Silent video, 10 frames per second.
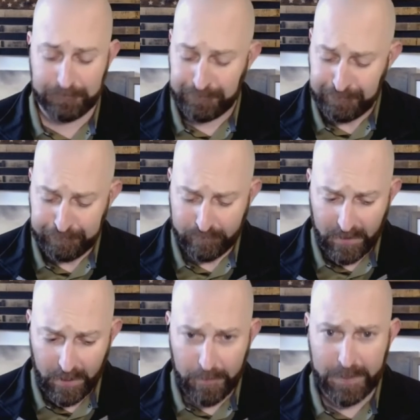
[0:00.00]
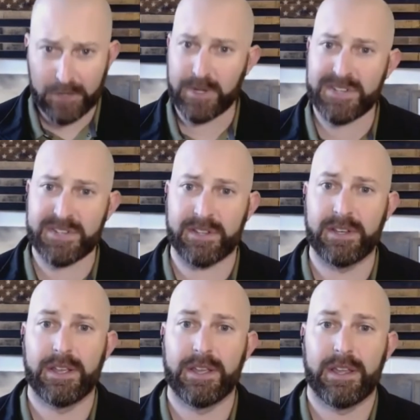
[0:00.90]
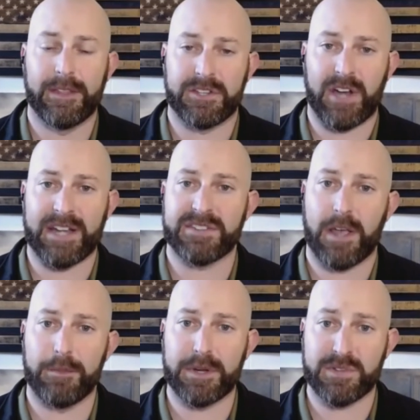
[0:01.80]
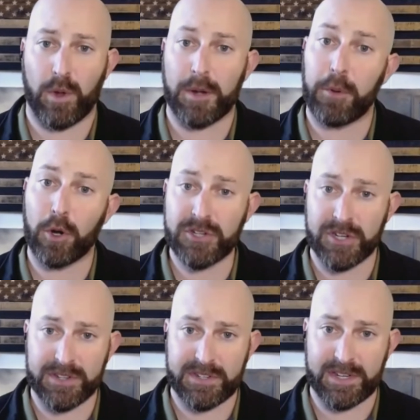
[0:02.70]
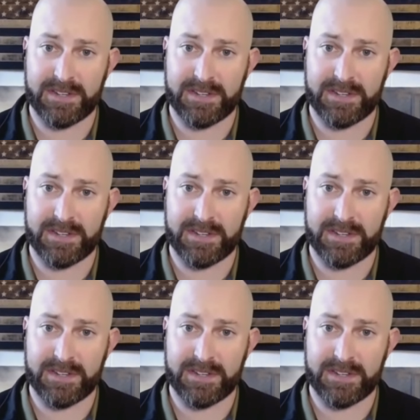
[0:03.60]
And a big reason that Chinese companies want to purchase